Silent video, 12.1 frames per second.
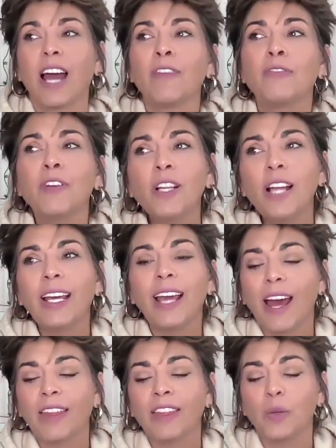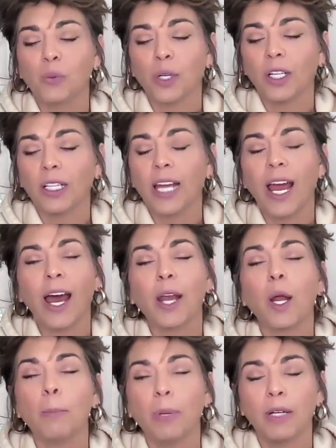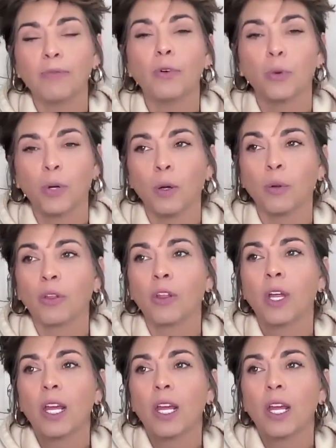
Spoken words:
I feel like Kathy really had a bit of growth